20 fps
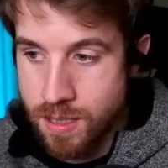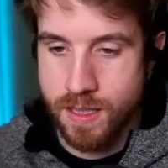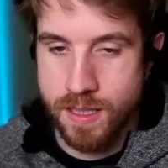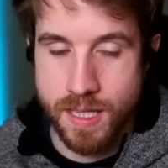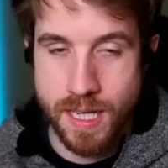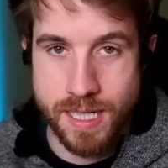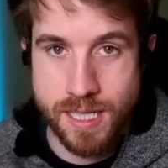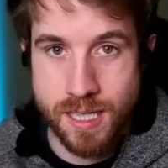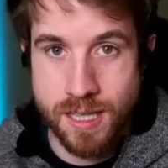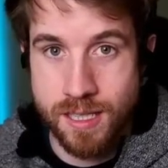
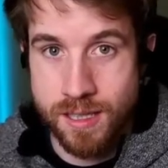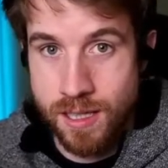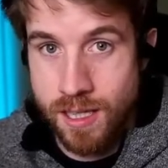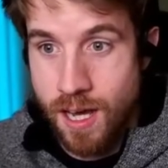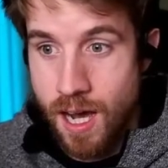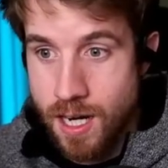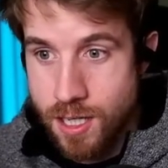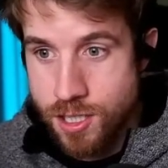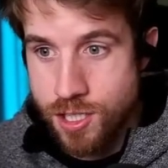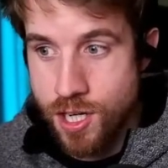into the
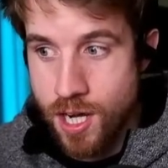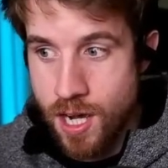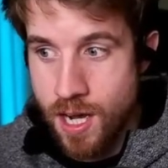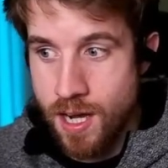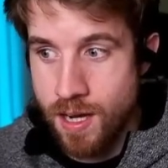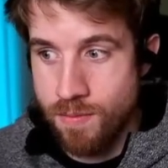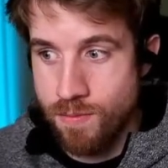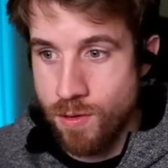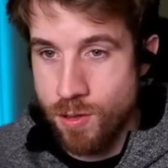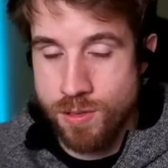
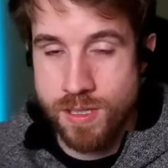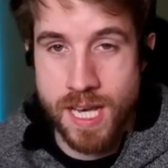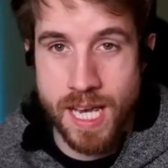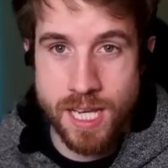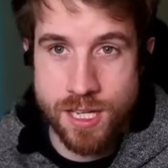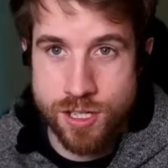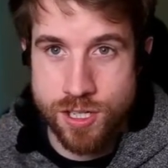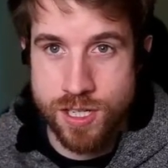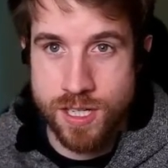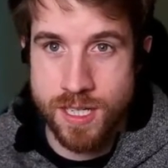Lockjaw
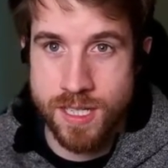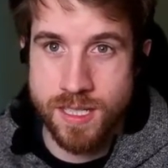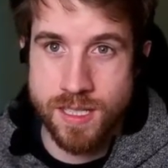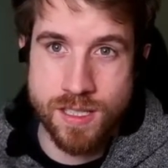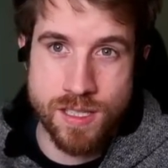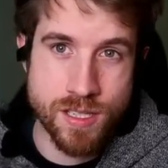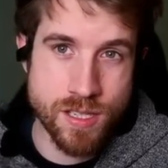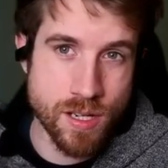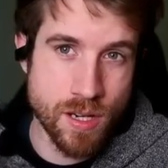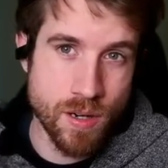rotations.
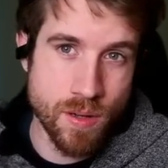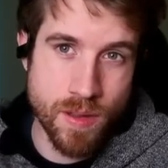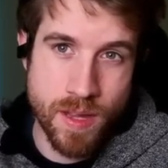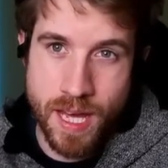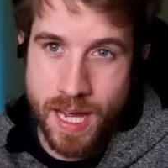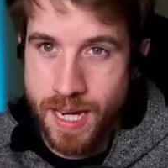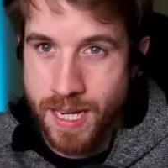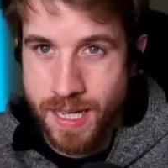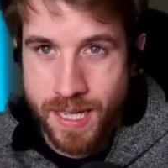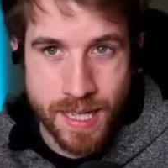So
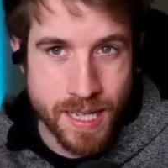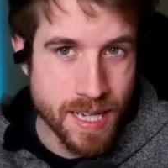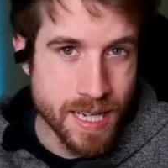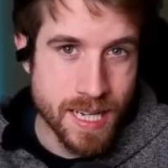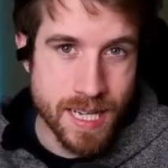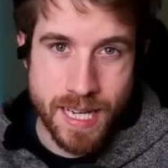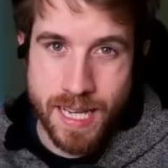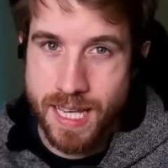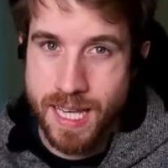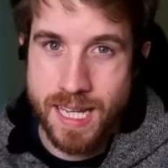then
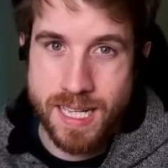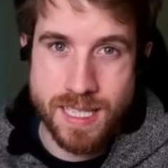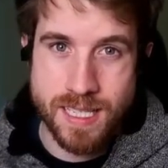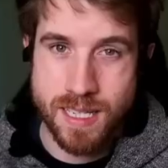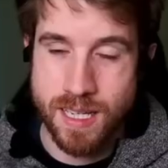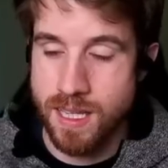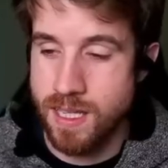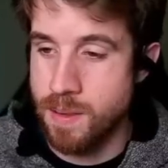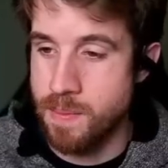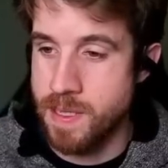it gets
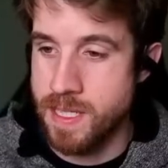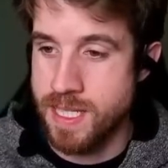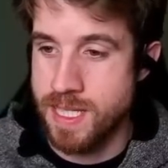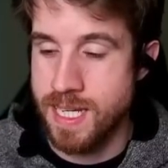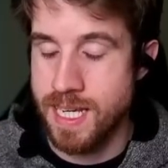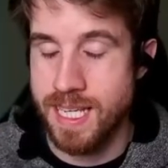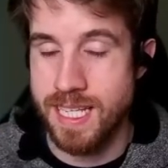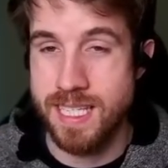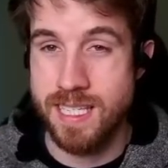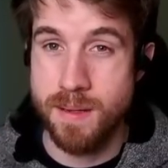a little bit sticky.